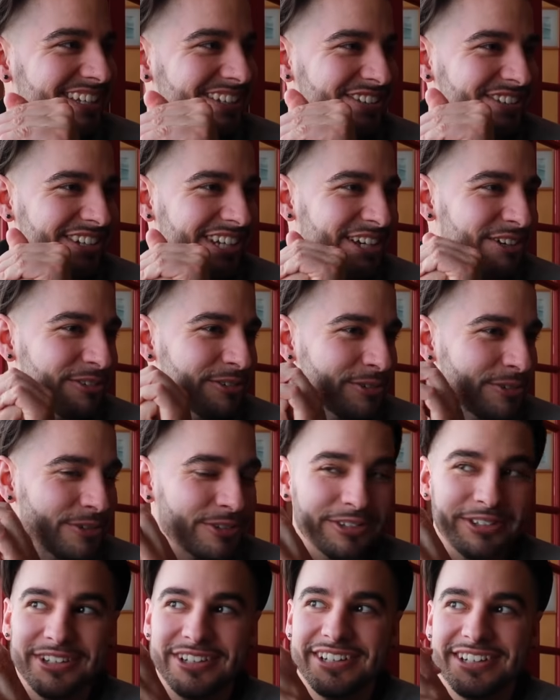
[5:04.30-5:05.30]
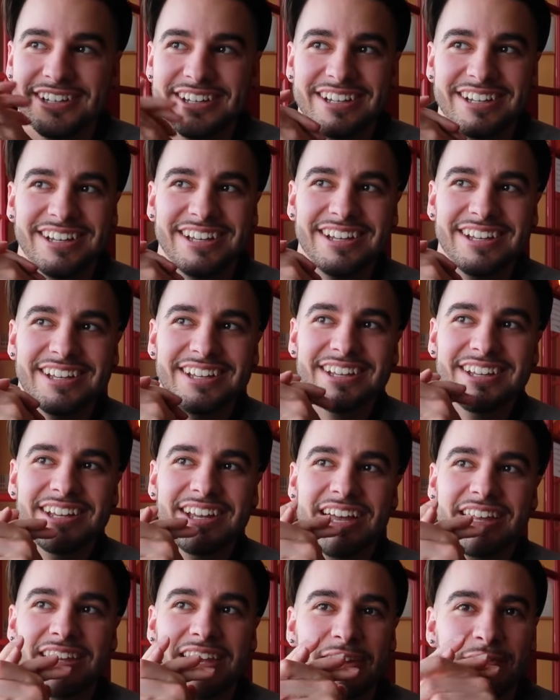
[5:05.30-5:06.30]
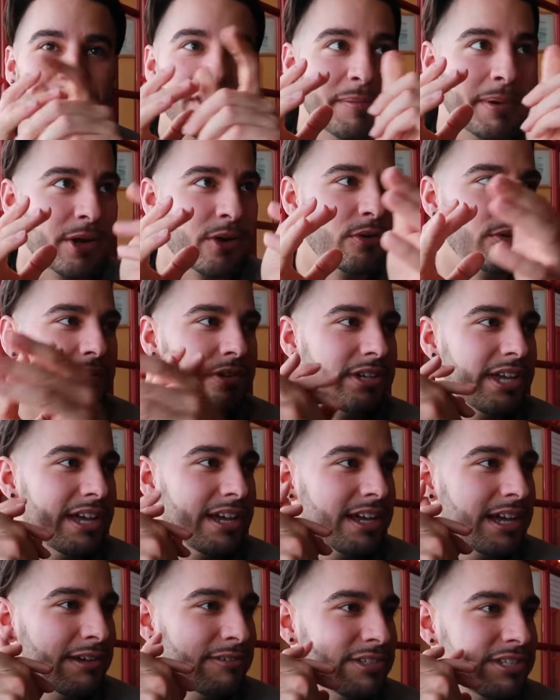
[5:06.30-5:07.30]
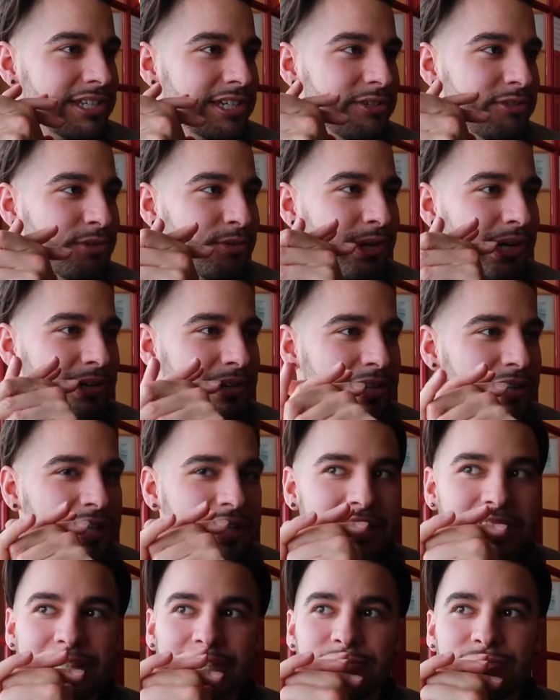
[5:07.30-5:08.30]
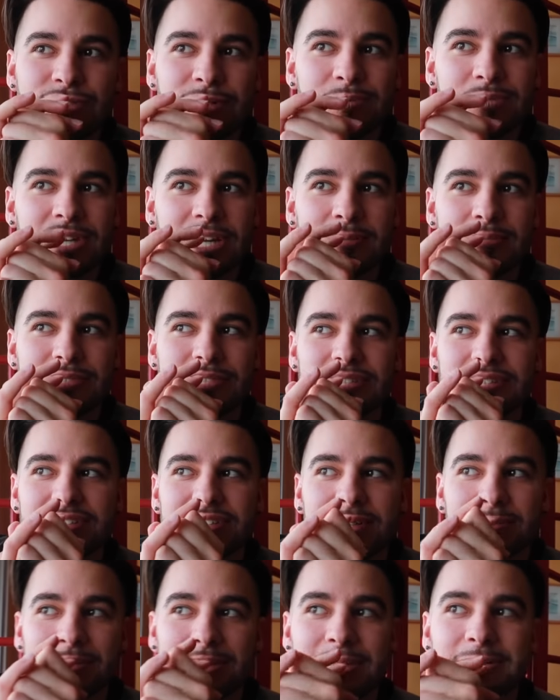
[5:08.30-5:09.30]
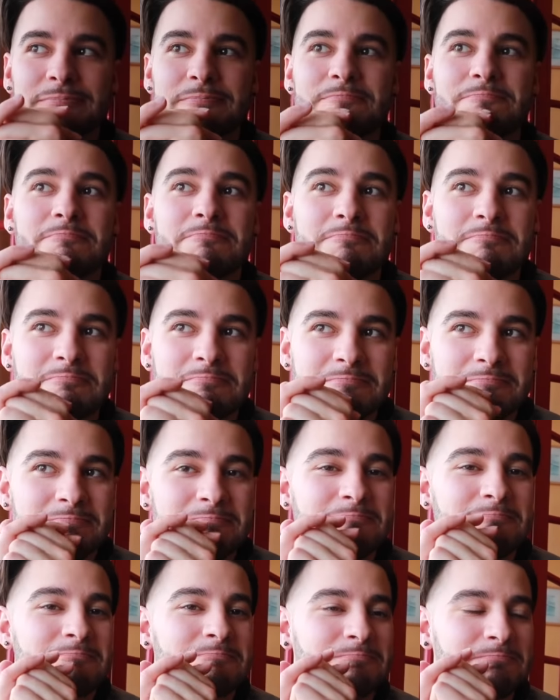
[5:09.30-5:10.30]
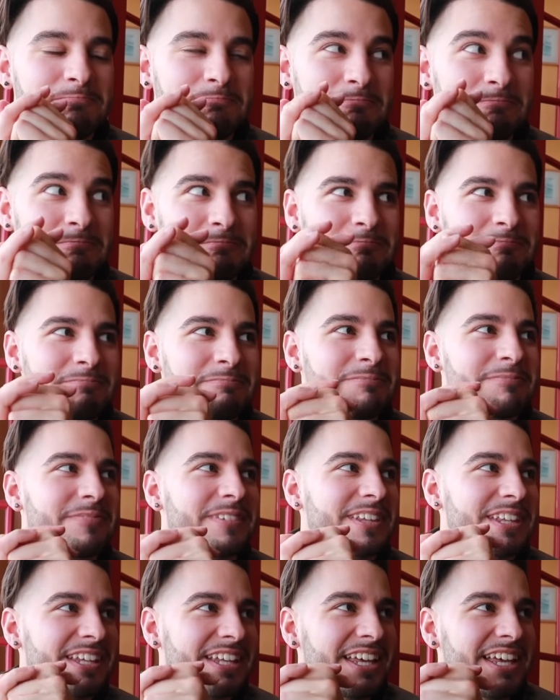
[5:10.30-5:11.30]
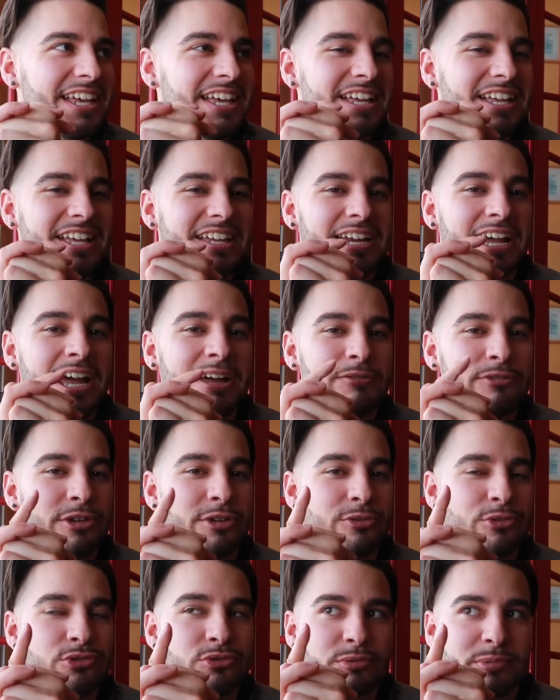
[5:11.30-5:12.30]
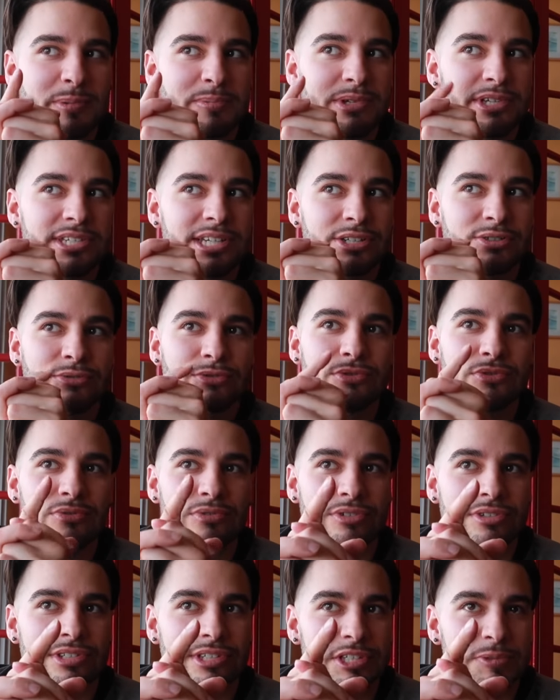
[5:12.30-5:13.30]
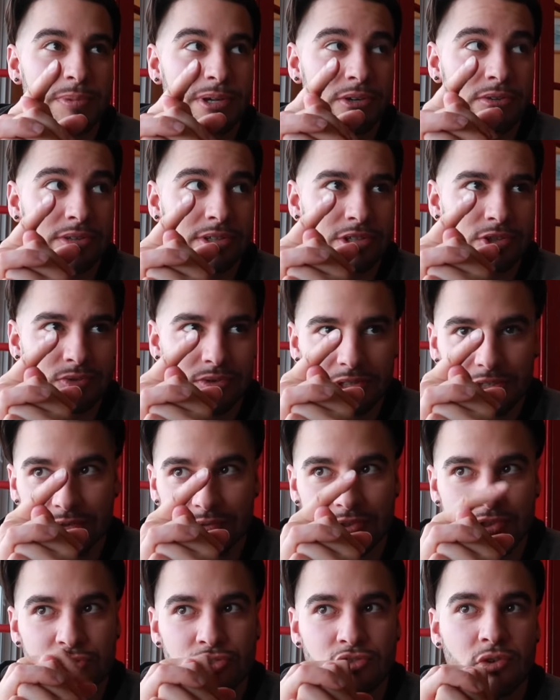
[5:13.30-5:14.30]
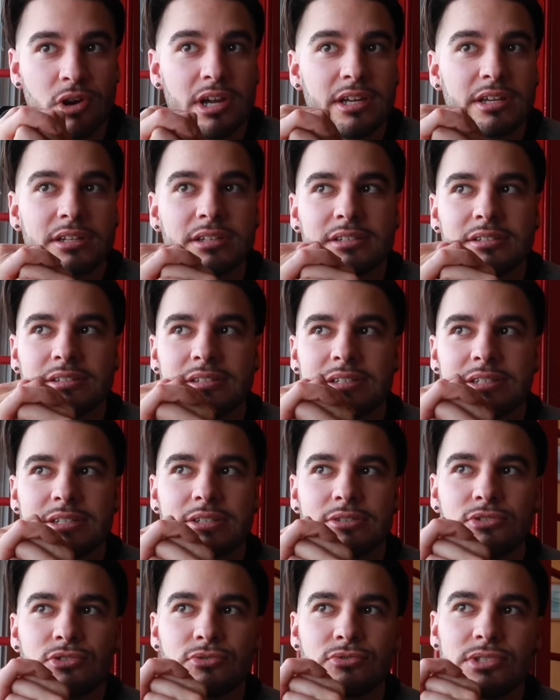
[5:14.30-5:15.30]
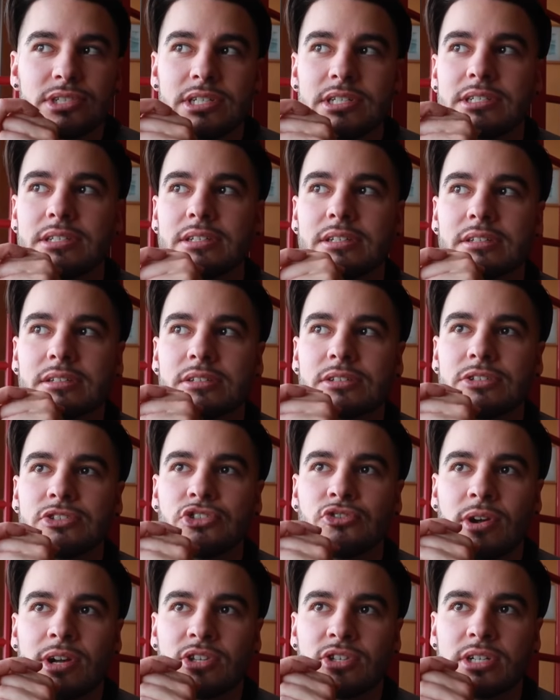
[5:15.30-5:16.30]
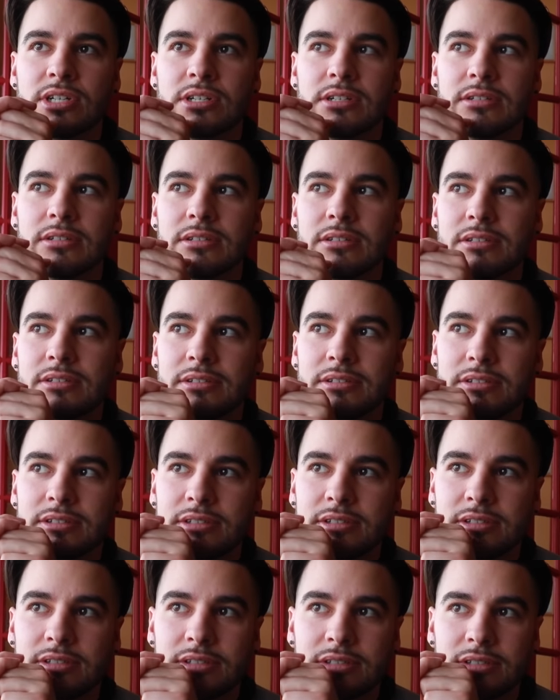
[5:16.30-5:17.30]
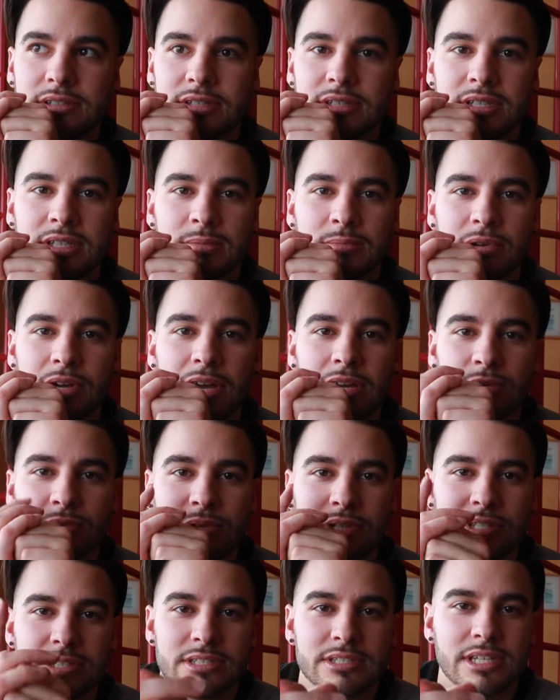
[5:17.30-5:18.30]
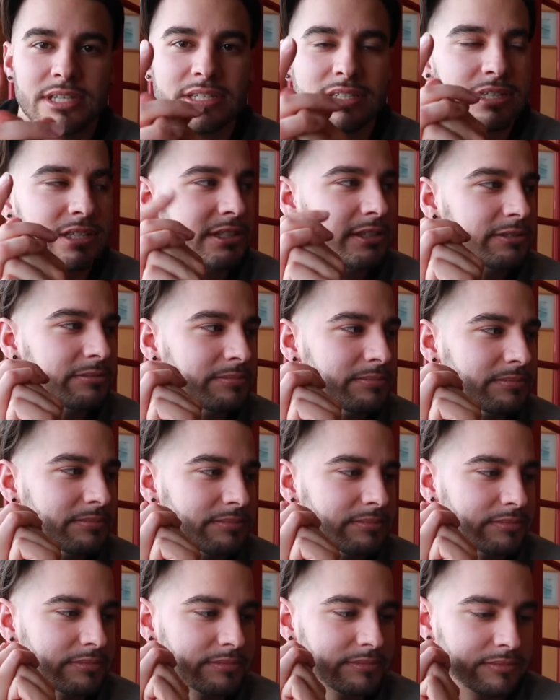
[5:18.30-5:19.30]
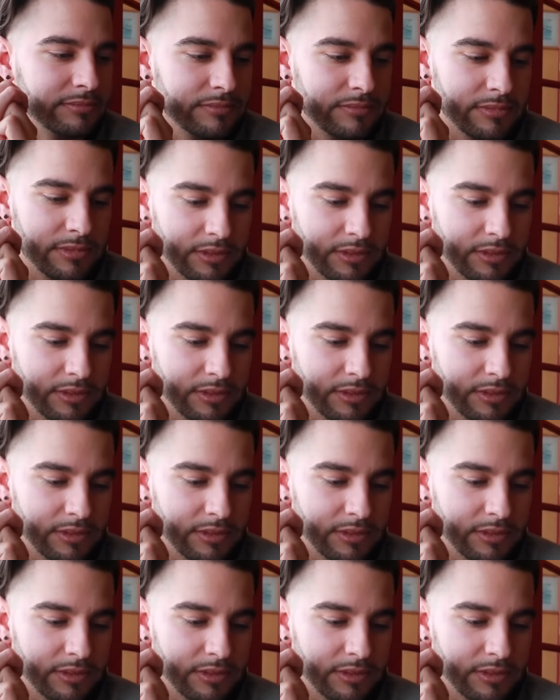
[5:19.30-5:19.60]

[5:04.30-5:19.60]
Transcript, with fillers: they're like, oh no. And then every time I go there, yeah, I haven't seen you in a while. I, I see you sometimes. I'm like, hmm. hmm. And I have another from every place I go to because it's better than this one. This one's dry. there's no seasoning. It's dry chicken. So I suppose you put them in anyways, one. I put them in uh, two separate